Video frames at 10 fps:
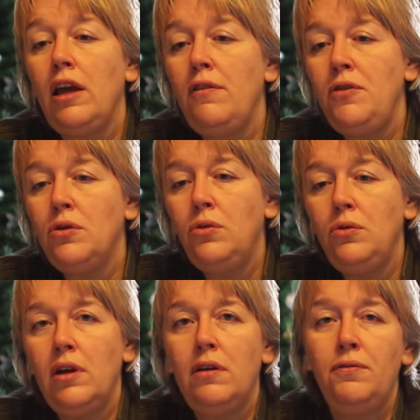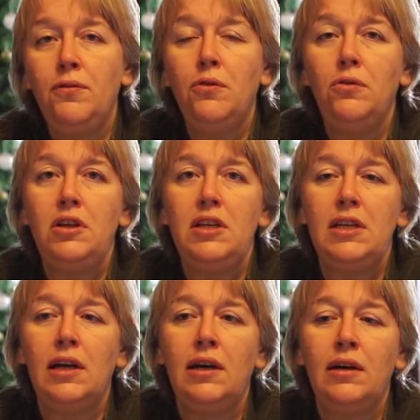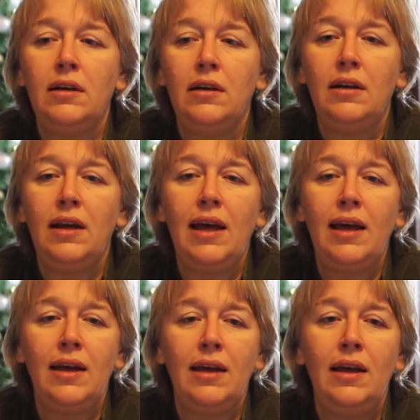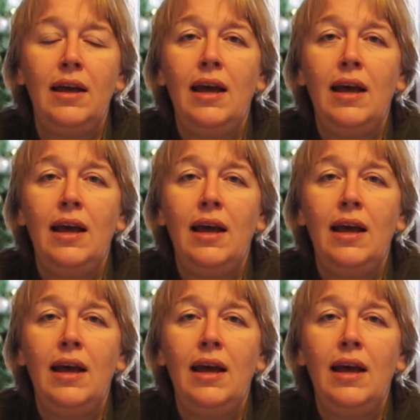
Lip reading: if you could afford a